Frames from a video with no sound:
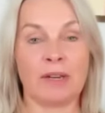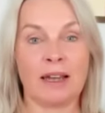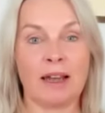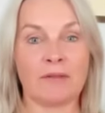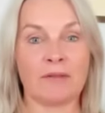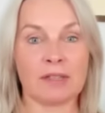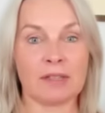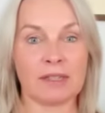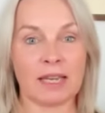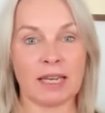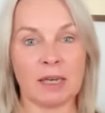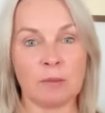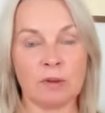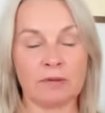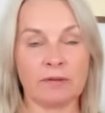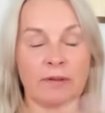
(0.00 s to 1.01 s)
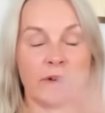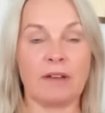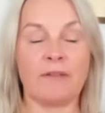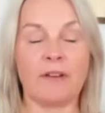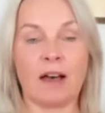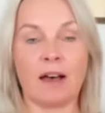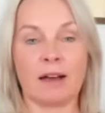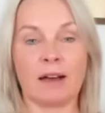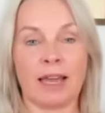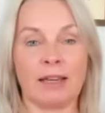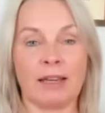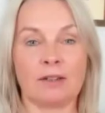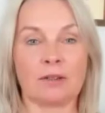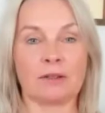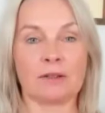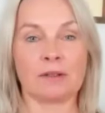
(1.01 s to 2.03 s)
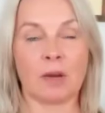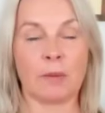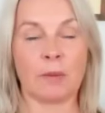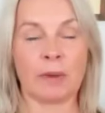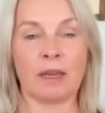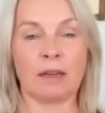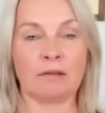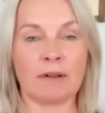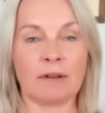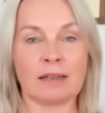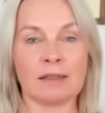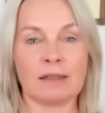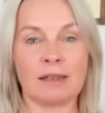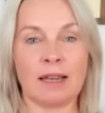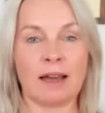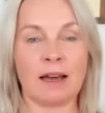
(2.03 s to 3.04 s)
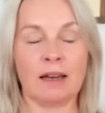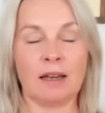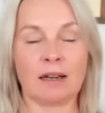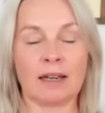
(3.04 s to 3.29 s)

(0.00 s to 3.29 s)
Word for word: We have a team of, of archangels coming in Raziel,